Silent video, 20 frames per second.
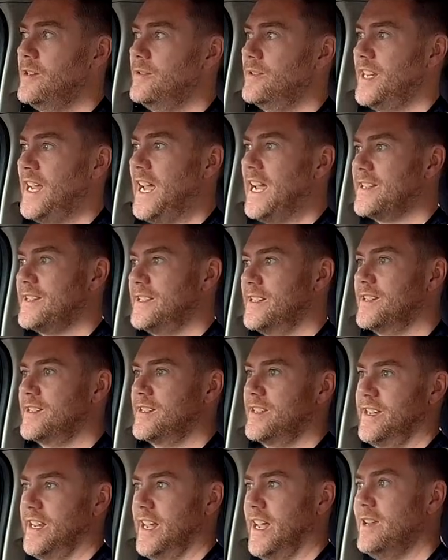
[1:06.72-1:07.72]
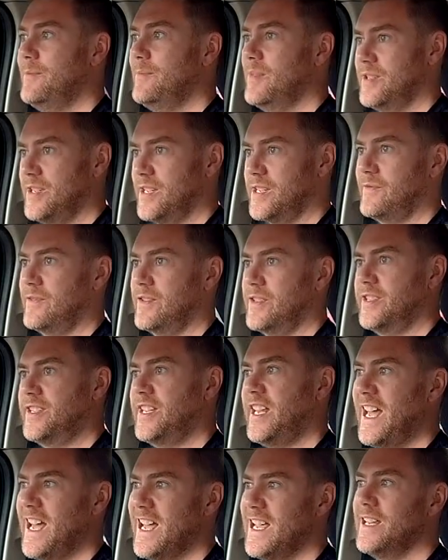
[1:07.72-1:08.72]
new taxis today, but just for the
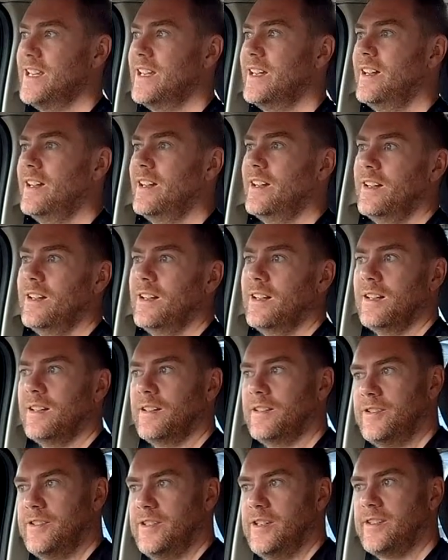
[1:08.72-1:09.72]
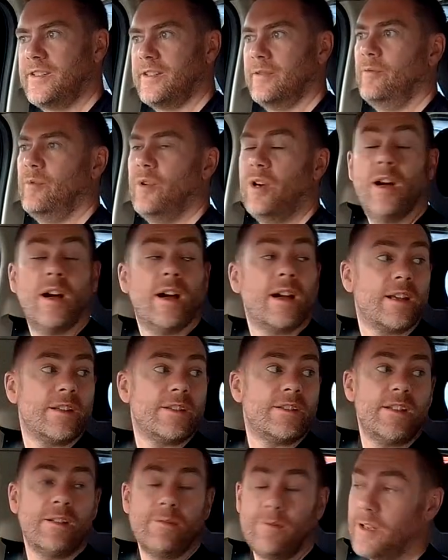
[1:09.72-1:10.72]
day." She's at work,
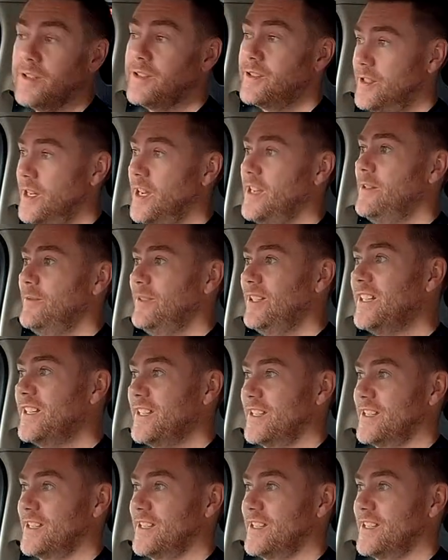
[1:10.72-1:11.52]
and she was genuinely